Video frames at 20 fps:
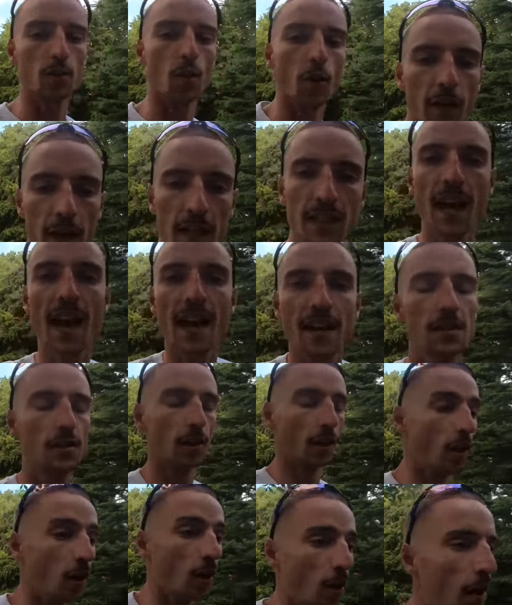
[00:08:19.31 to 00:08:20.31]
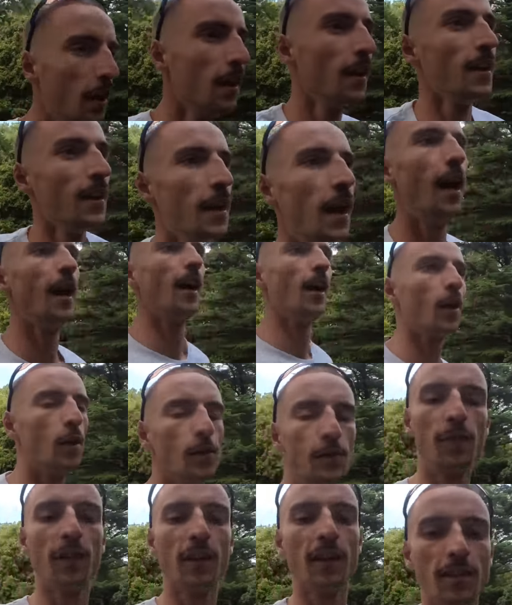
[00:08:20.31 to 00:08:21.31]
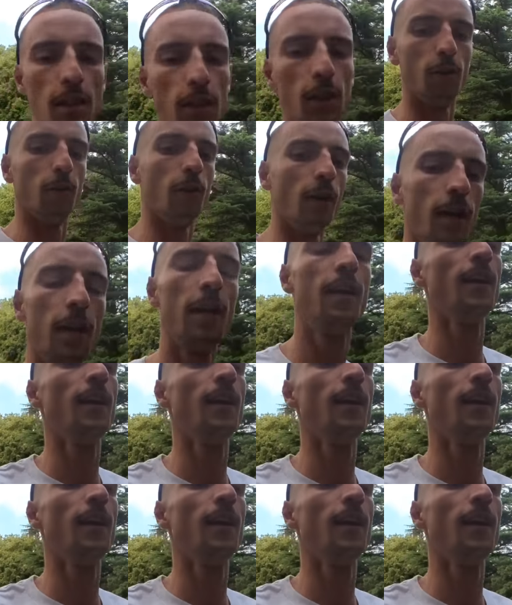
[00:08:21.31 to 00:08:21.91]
sort of get tagged along, hopefully to